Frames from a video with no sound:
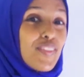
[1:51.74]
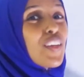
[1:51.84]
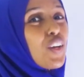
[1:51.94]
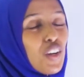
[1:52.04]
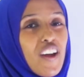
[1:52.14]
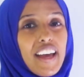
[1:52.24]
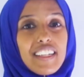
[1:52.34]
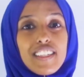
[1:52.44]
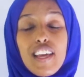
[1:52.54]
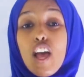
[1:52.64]

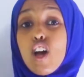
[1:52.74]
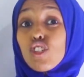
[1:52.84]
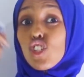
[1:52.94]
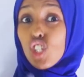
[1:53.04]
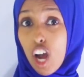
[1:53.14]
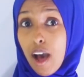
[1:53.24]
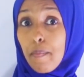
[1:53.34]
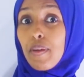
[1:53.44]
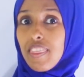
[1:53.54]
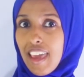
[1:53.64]
Correct.
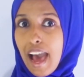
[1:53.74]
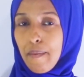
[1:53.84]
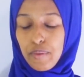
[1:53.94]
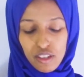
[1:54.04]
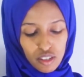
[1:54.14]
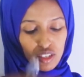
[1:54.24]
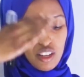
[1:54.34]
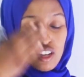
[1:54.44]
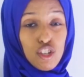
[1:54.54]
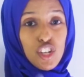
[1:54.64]
Chop the apples.
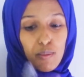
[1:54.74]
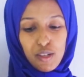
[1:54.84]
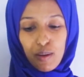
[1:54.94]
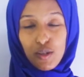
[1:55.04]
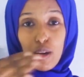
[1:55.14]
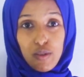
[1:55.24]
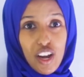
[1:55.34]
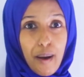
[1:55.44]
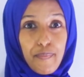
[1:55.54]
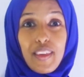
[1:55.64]
Chop, chop, chop,
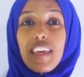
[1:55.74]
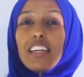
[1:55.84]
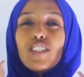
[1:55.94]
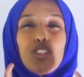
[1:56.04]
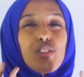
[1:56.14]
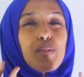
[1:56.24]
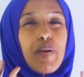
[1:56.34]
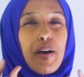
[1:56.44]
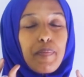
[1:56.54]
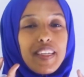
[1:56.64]
chop into
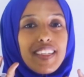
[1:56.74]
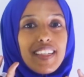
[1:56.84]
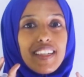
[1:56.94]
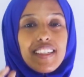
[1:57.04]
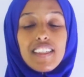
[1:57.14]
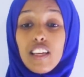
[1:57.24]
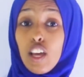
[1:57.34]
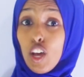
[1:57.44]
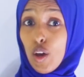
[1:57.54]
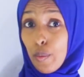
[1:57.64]
small pieces.
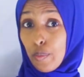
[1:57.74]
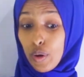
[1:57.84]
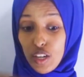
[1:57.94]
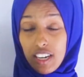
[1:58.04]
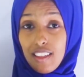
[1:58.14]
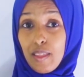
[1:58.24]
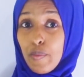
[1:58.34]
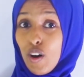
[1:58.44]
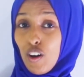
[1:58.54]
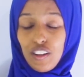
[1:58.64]
Put it in the
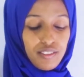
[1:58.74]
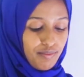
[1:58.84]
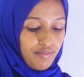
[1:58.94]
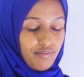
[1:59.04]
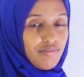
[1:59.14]
bowl.